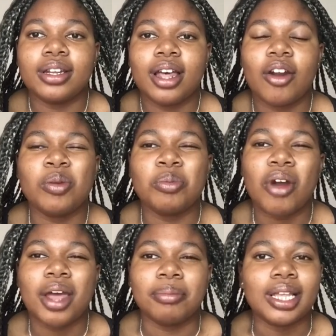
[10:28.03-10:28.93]

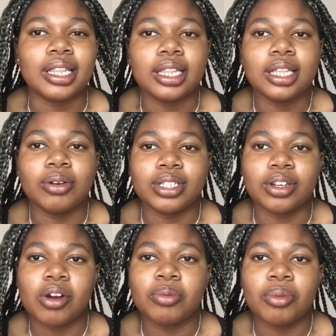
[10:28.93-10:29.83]
month. It was
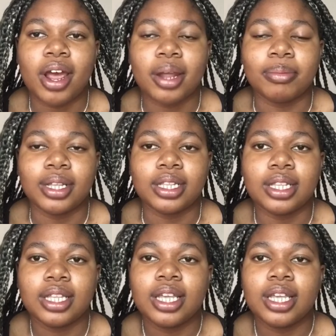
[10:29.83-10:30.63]
around Pride month.